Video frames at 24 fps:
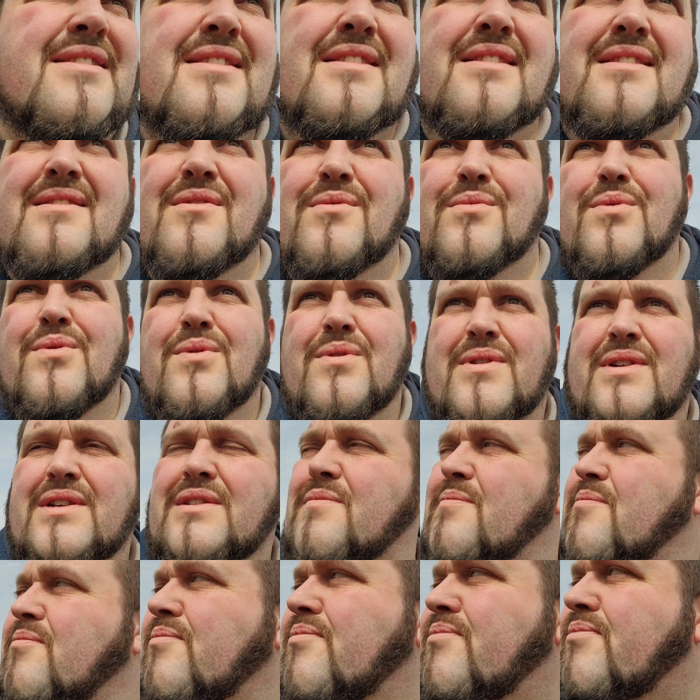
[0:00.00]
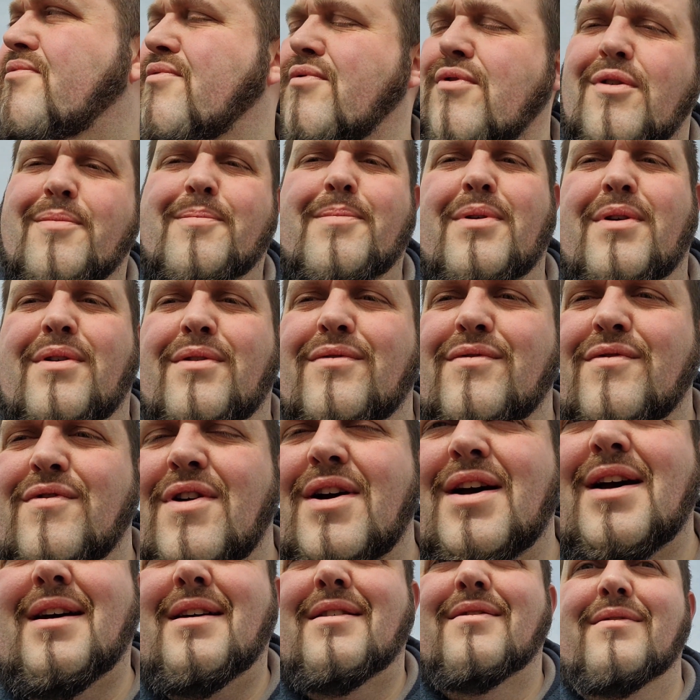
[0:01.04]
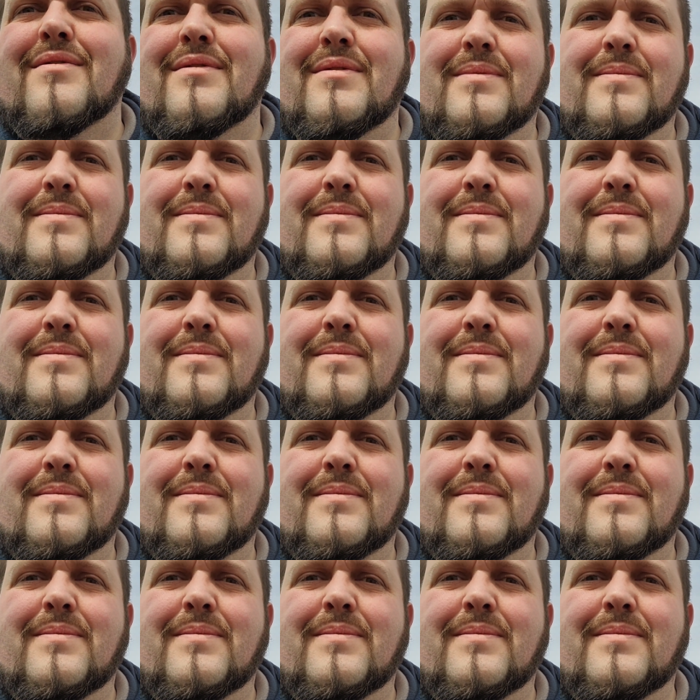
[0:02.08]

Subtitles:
the water is proper right out.